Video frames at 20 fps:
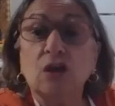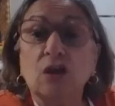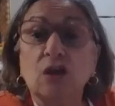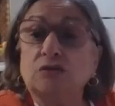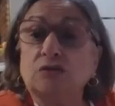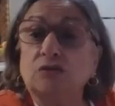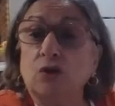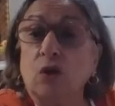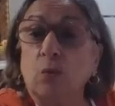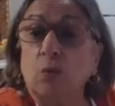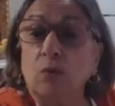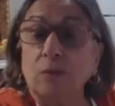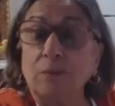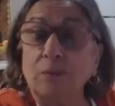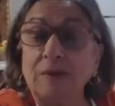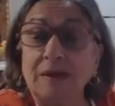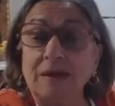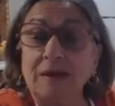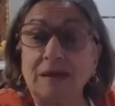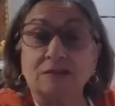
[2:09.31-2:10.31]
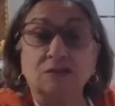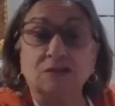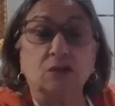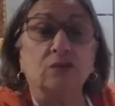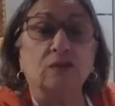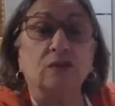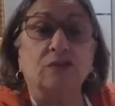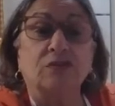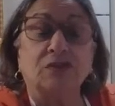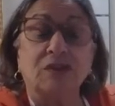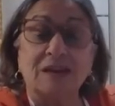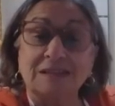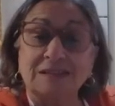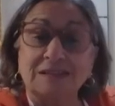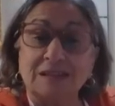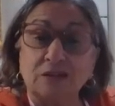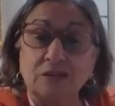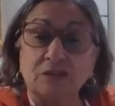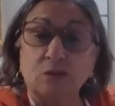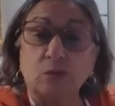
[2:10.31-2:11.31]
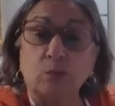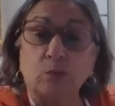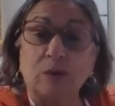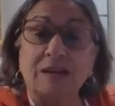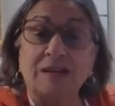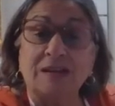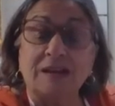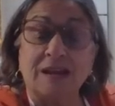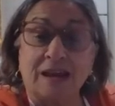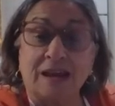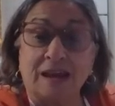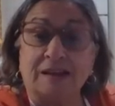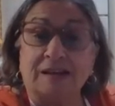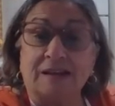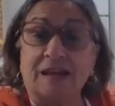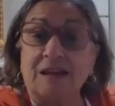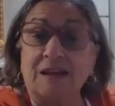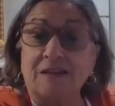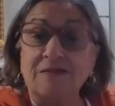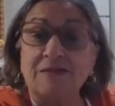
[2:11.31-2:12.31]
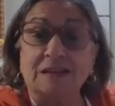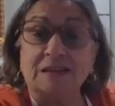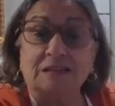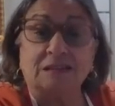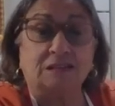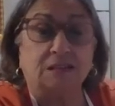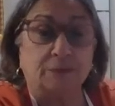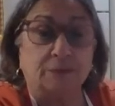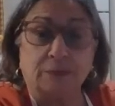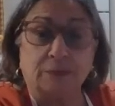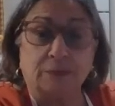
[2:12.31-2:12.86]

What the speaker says: So we'll begin. So the things that we need in this simple